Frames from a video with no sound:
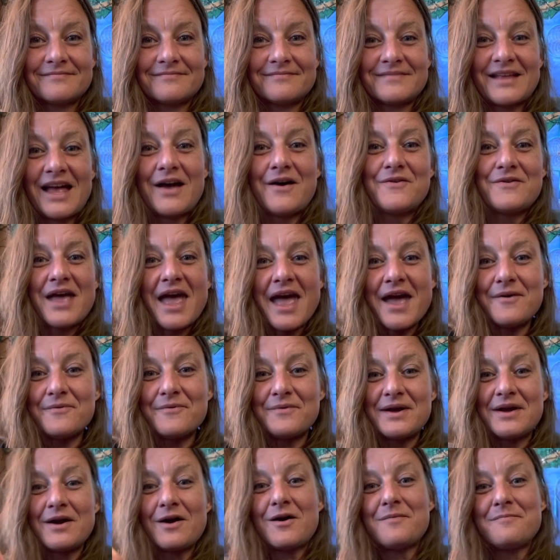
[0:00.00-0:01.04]
Okay,
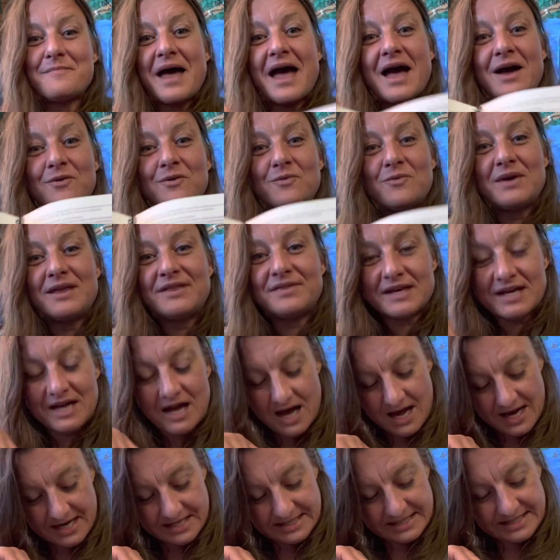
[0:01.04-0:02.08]
we are back with the
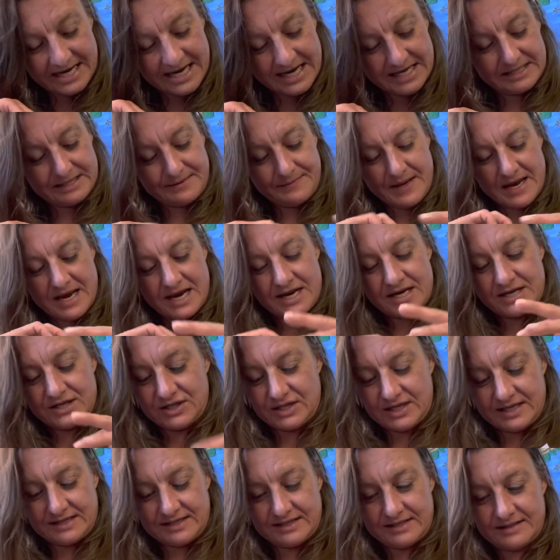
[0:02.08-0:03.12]
contents
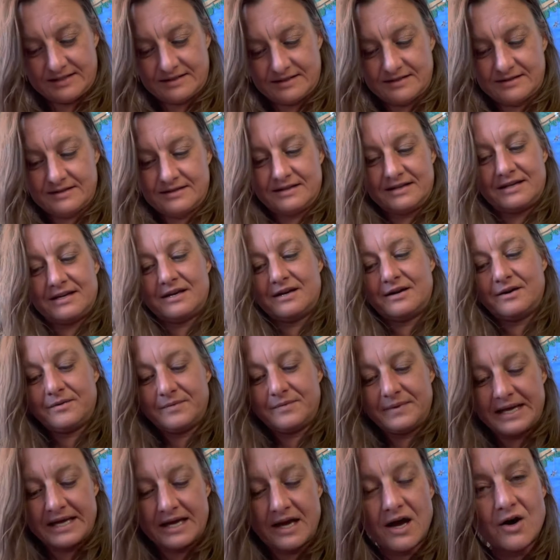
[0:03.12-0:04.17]
pages. Here
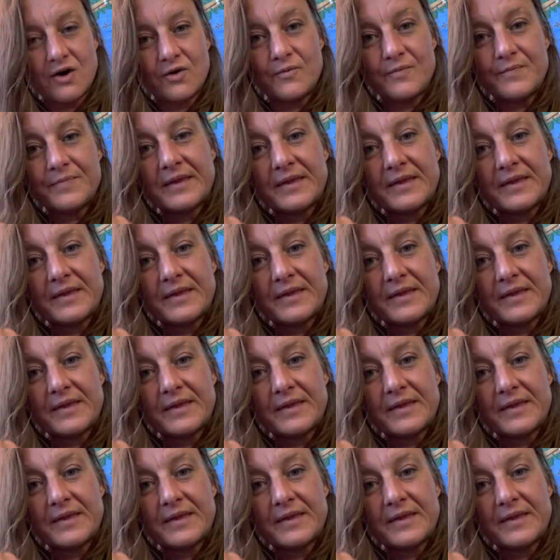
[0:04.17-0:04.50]
we go.